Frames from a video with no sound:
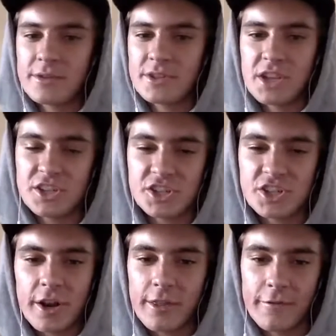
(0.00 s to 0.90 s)
No,
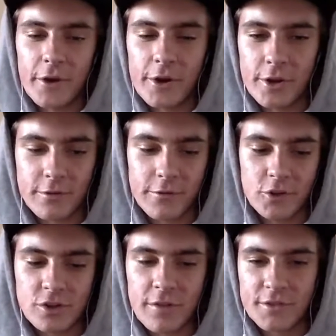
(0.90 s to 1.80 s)
he just shot all the
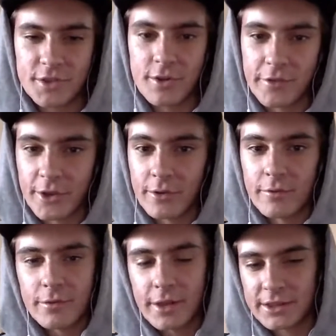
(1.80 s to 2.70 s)
photos for Trevor's
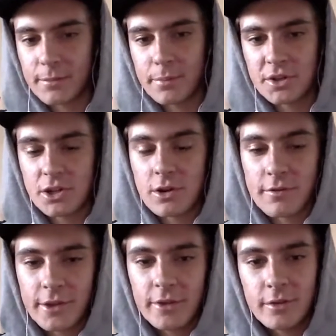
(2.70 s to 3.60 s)
interview, like the push interview.